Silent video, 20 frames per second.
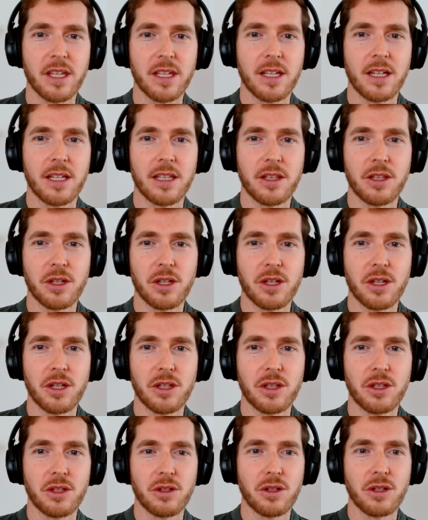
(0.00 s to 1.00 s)

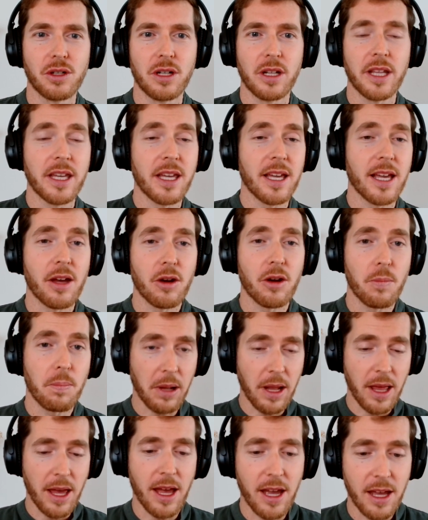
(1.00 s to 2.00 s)
they're laying out a
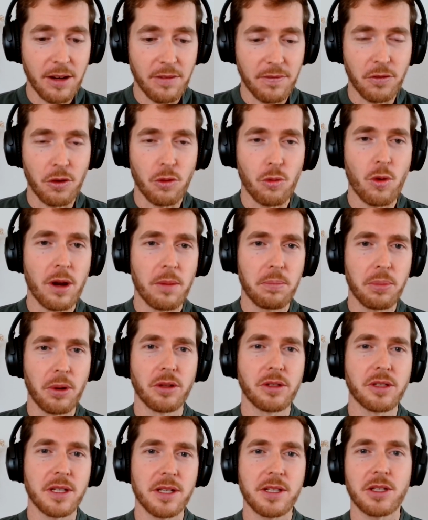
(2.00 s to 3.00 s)
plan for when
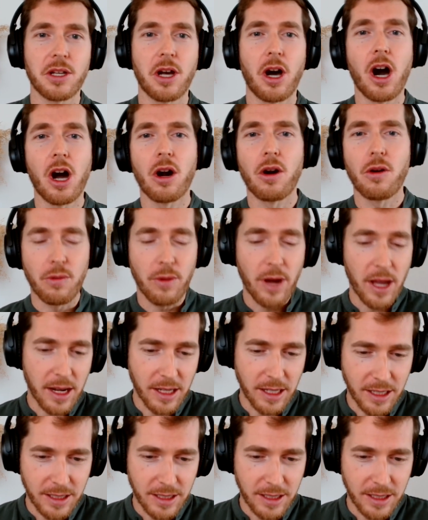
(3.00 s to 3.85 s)
politics are ready.